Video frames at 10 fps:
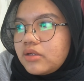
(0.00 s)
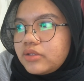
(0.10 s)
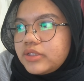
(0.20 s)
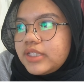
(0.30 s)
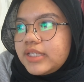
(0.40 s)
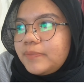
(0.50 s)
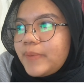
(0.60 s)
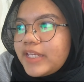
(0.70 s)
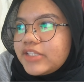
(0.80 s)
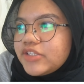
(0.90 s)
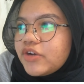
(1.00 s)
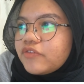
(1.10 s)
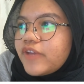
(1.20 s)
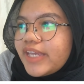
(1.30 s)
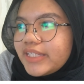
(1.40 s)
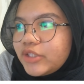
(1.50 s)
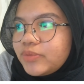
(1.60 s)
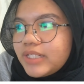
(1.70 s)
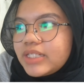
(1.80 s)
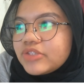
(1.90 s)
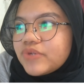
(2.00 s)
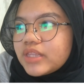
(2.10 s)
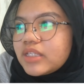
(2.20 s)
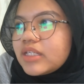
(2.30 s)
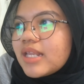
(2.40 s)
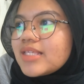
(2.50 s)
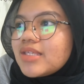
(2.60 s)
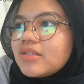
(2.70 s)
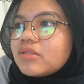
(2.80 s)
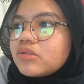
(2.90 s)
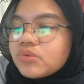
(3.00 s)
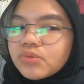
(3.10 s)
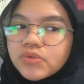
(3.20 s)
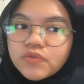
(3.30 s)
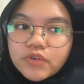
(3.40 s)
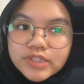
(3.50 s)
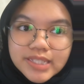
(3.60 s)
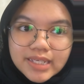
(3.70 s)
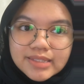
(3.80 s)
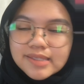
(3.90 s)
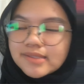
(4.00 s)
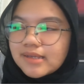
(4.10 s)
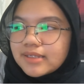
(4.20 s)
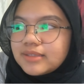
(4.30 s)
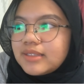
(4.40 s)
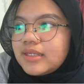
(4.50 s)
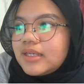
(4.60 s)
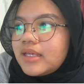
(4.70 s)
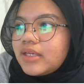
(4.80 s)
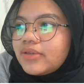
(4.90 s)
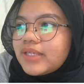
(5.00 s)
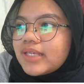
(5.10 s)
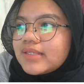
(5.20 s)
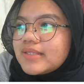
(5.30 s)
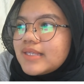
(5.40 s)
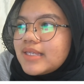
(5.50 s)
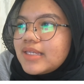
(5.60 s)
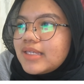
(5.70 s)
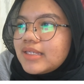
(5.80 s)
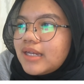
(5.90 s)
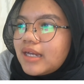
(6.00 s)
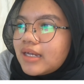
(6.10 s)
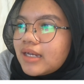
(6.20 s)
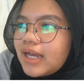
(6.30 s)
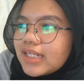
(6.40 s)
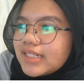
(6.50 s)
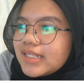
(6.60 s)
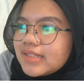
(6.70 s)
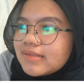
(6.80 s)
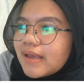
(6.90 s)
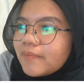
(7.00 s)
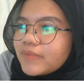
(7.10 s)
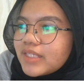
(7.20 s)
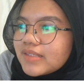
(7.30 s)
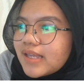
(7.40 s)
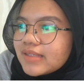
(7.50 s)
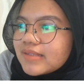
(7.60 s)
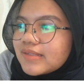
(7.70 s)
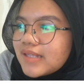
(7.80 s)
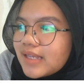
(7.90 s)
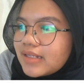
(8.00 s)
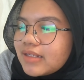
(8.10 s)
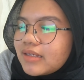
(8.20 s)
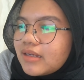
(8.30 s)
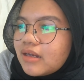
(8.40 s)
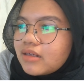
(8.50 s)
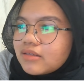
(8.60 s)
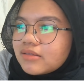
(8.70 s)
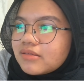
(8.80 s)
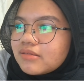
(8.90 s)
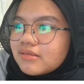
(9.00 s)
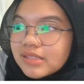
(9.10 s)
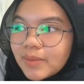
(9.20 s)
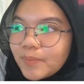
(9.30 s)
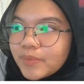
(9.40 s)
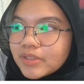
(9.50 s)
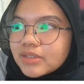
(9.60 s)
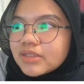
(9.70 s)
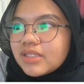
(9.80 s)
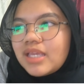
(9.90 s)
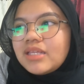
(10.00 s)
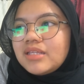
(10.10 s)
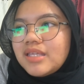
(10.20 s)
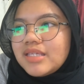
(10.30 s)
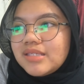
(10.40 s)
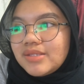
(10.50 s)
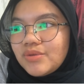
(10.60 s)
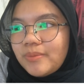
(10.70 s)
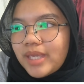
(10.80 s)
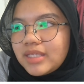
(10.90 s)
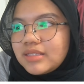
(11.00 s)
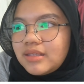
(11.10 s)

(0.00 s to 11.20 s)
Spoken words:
On the page of Adobe Illustrator Digital Tools for Text Design, you can see I did some designs that are simple and easy to make.